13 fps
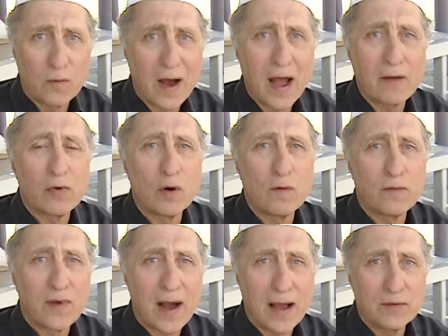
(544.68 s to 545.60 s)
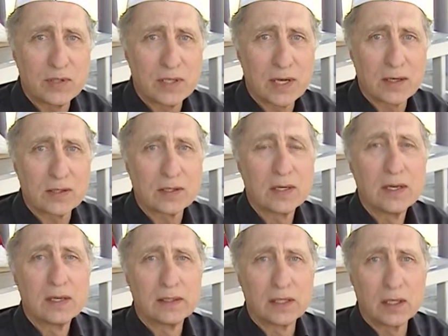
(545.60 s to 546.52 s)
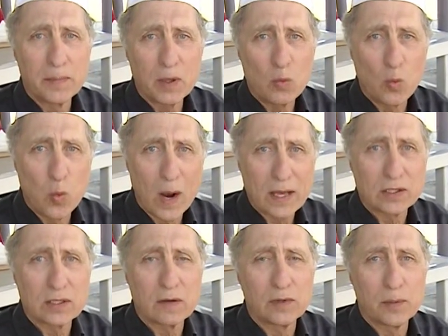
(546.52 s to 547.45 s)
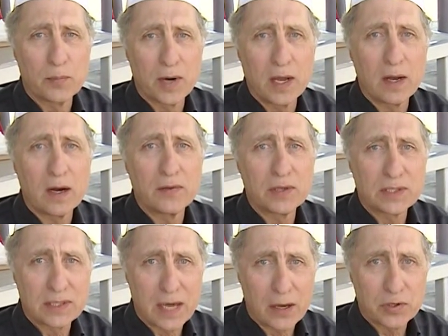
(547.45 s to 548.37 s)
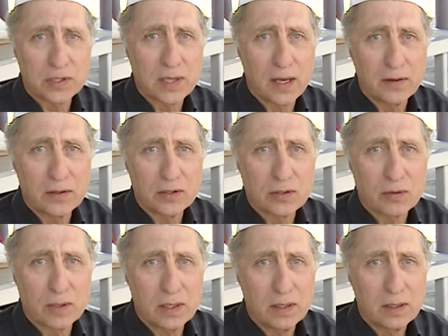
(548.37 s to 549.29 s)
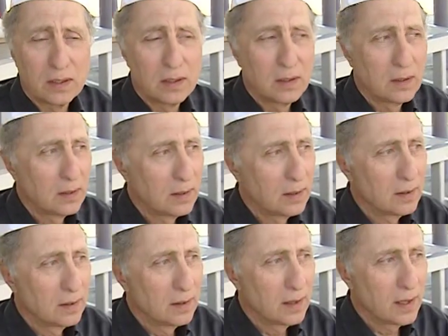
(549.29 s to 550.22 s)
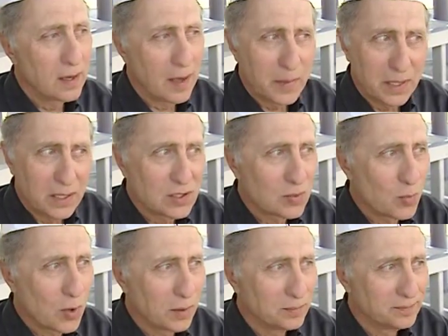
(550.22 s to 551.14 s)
5056, a little bit west of La Brea on the south side of the street, and I'm going to eat some more.